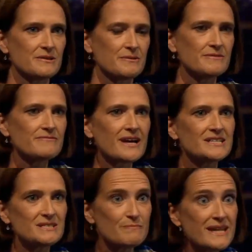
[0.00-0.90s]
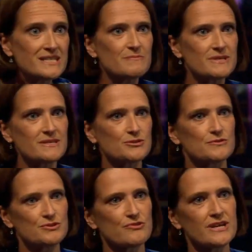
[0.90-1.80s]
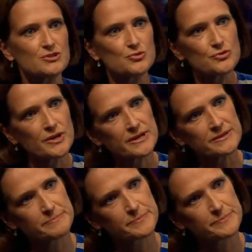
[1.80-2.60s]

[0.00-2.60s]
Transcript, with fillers: when in fact he's meant to be this sort of straight talker.